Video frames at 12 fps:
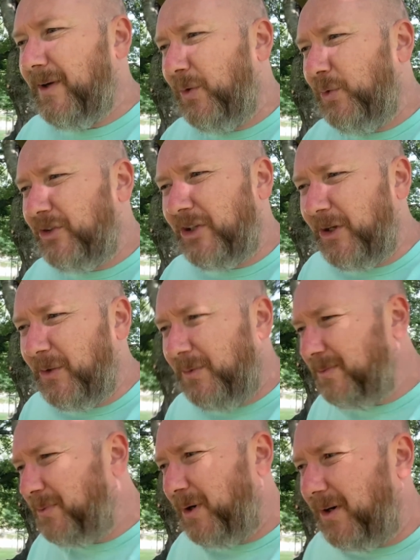Also,
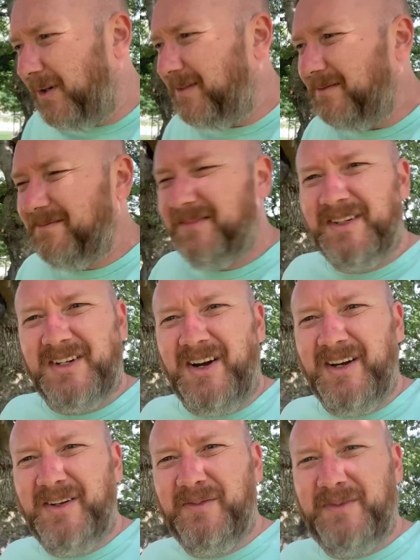what
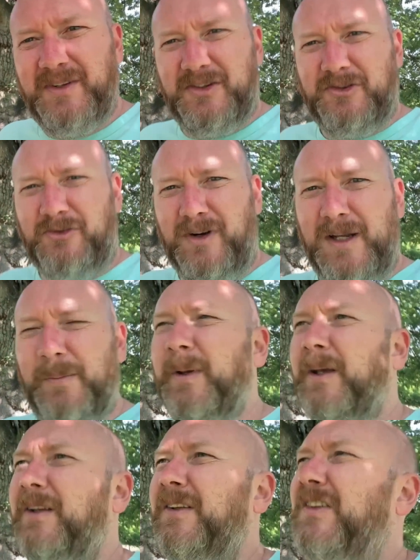kind of describe
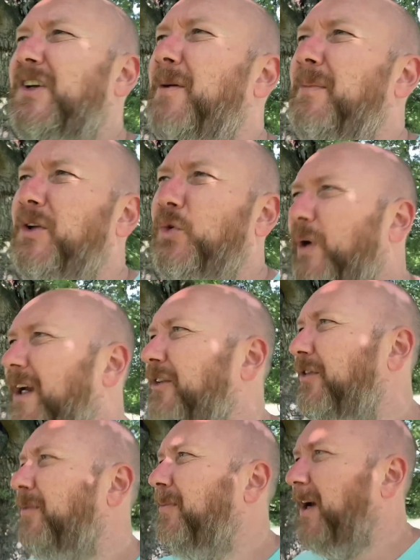it as coming away
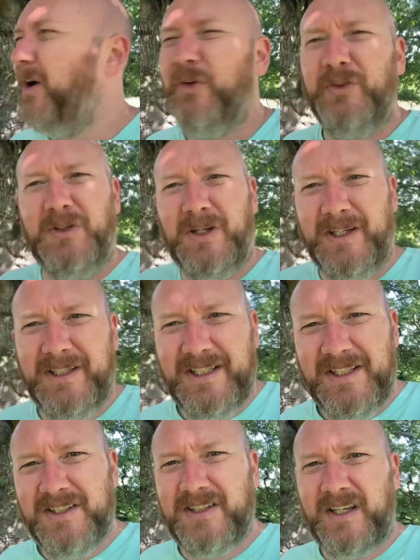from that online
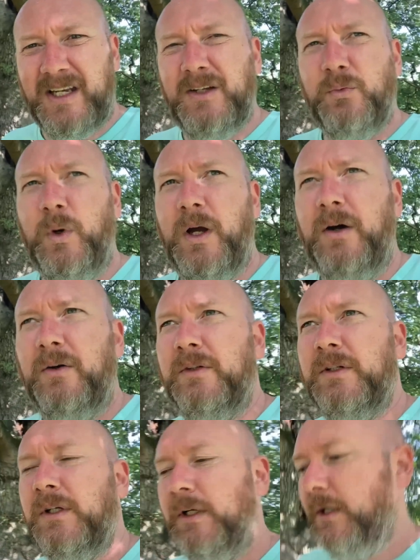insane
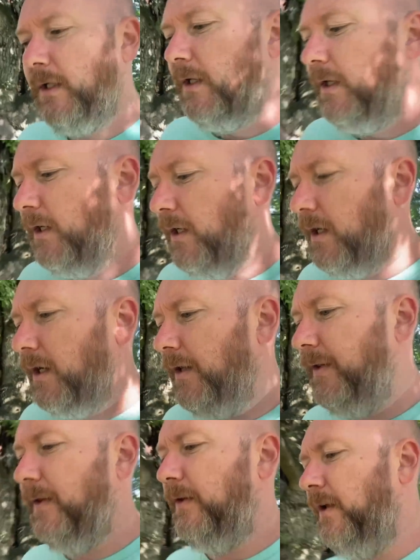world.
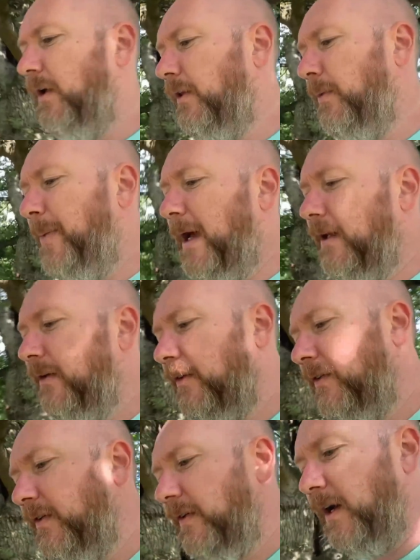And, you know, the
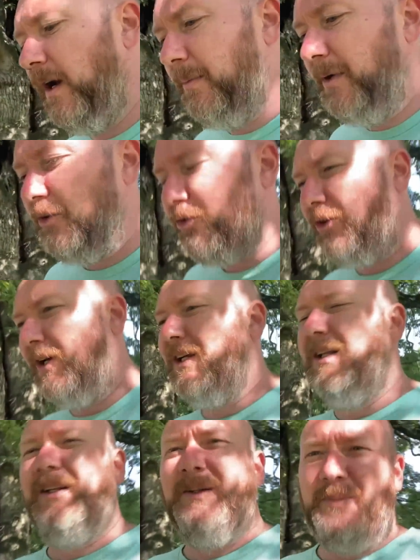balance that I'm going to strike
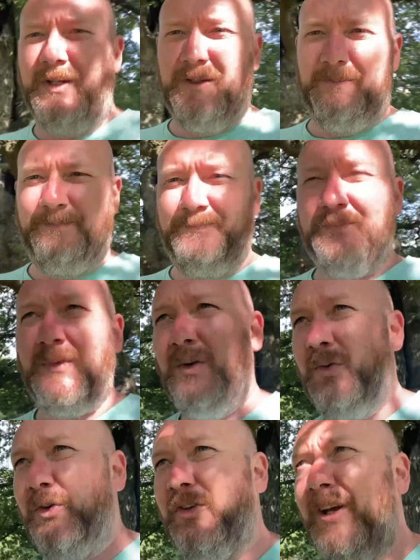a little bit,
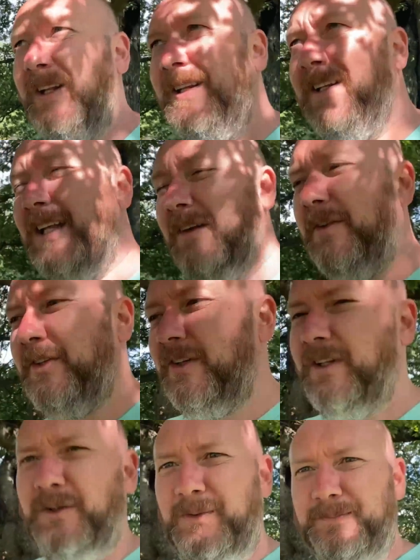will certainly endeavour to
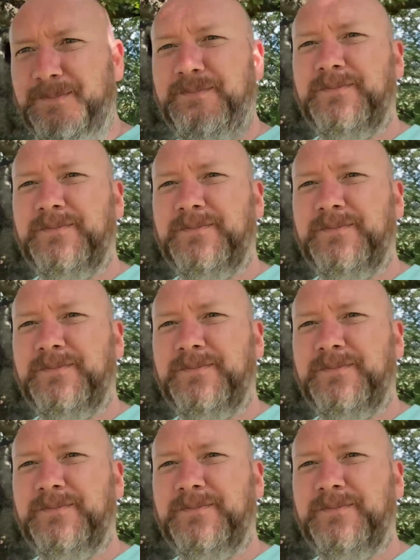do